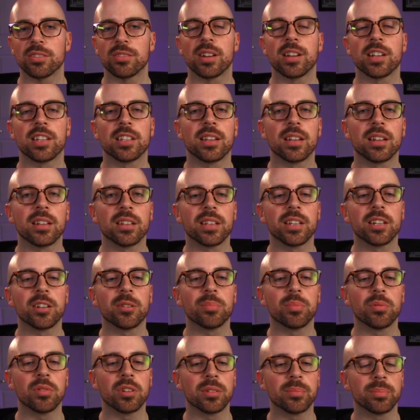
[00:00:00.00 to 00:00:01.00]
added at a later
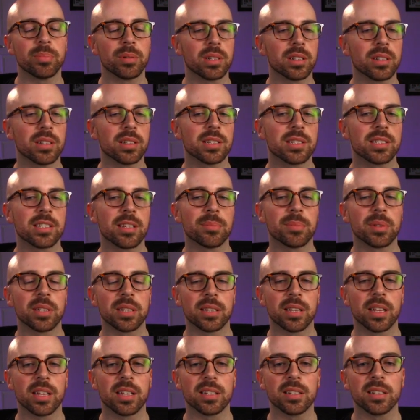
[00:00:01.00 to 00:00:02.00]
point, but it is something
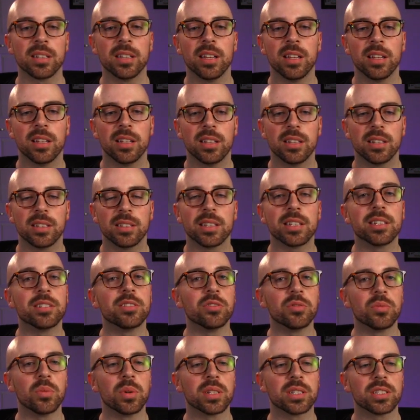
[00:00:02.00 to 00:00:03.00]
that they
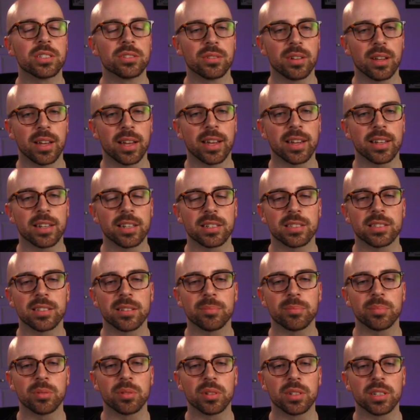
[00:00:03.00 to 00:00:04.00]
do want to add at
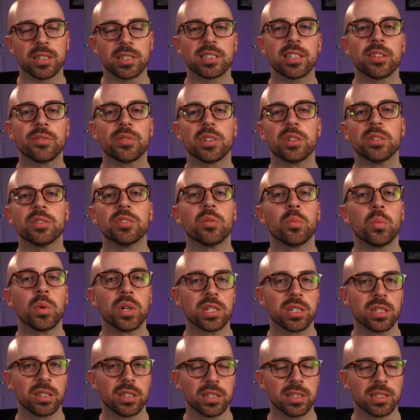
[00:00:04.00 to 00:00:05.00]
some point. It's definitely on the
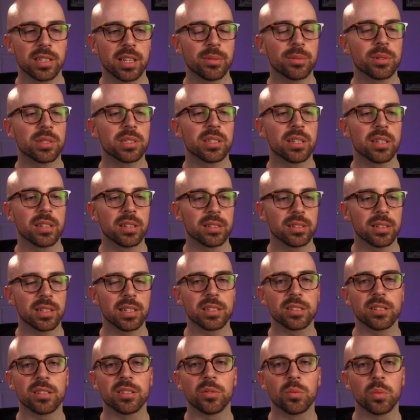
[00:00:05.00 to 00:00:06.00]
wish list, I will say. This
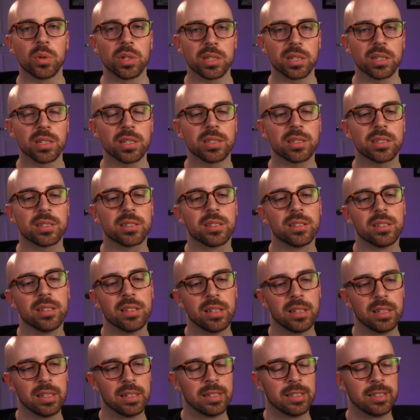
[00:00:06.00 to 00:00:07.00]
is on the wish list.
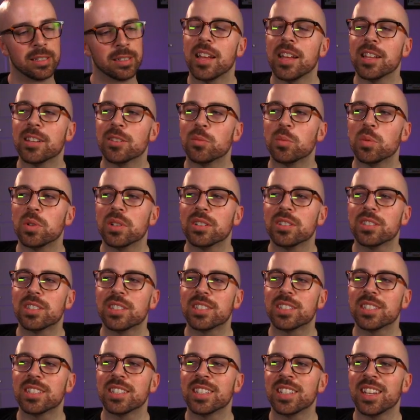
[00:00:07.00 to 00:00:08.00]
And we'll
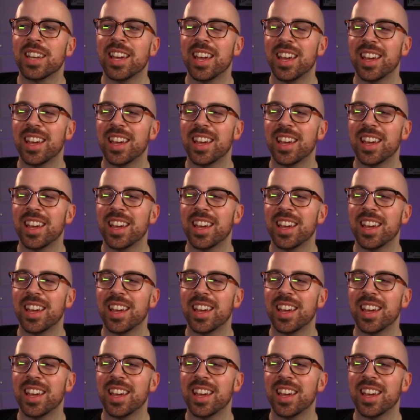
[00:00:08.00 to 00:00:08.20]
see.